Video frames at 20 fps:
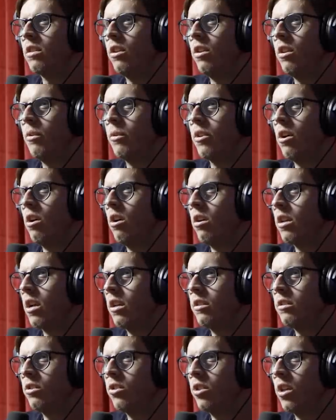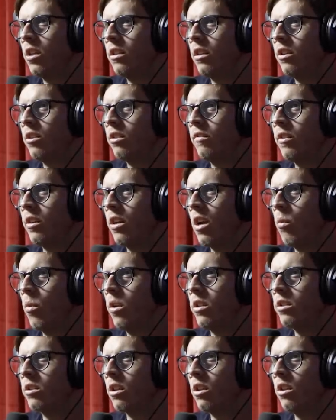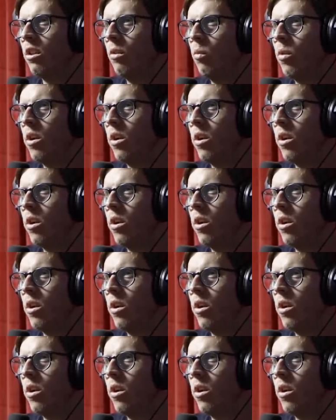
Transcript: They do that with all kinds of shit? They just figure out what it's, the,